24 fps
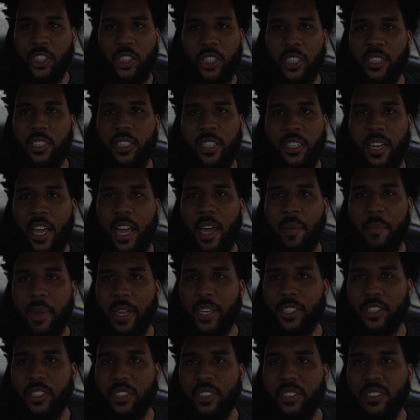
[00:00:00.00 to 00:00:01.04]
just the damn
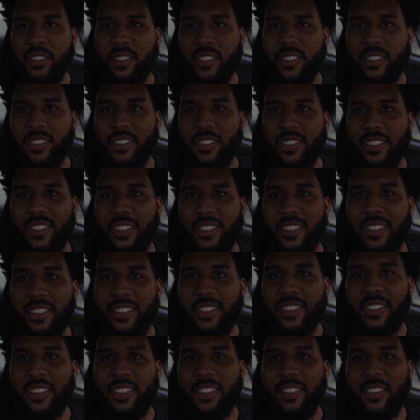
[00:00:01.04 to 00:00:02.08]
engine.
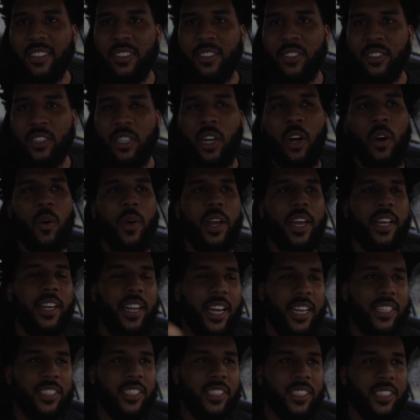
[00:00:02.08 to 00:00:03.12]
So in
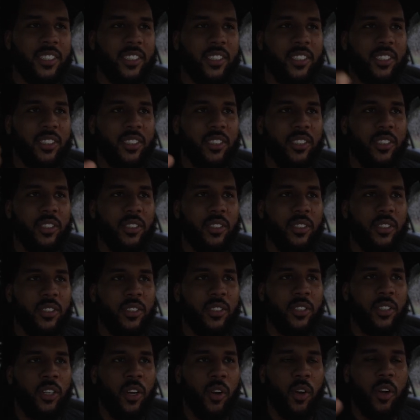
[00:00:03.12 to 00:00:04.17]
essence,
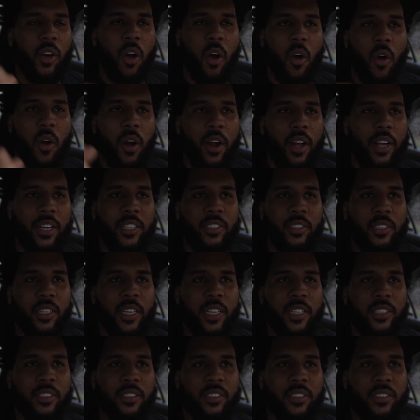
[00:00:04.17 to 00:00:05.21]
your car is
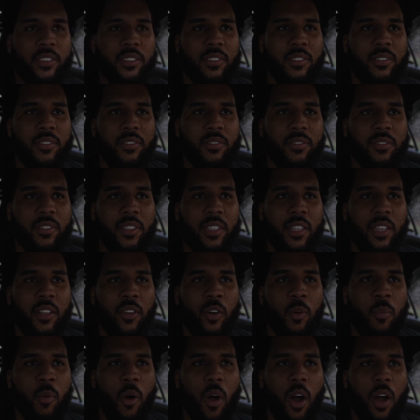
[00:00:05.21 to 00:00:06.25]
a
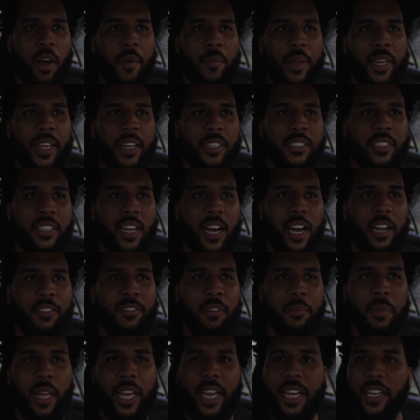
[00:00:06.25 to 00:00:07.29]
little, I mean, aside
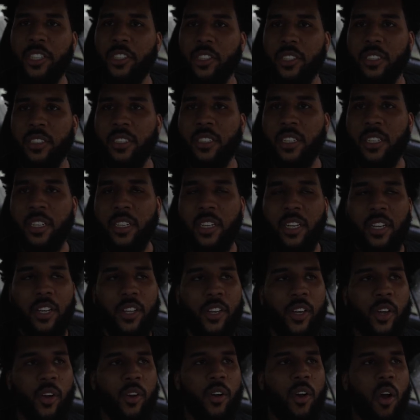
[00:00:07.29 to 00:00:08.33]
from the engine,
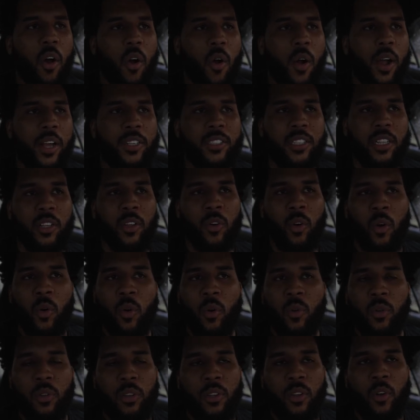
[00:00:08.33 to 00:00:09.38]
your car is a
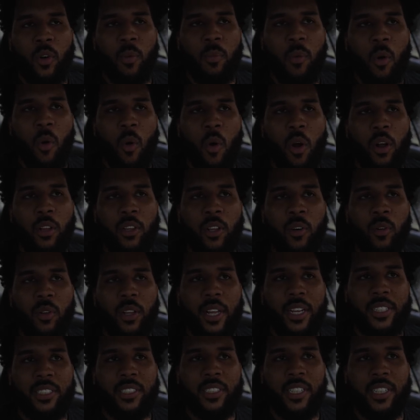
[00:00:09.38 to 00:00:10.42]
little
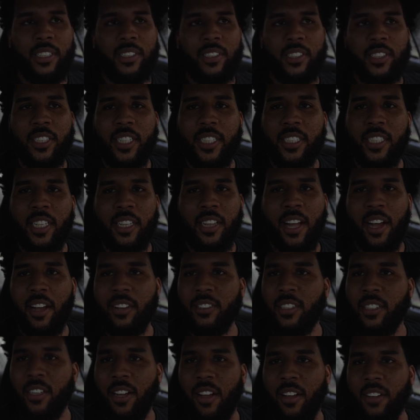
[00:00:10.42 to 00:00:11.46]
less than
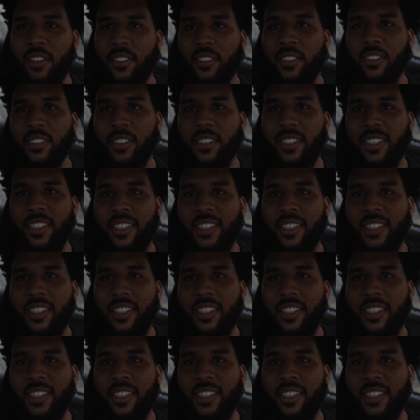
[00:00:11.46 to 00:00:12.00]
$60,000.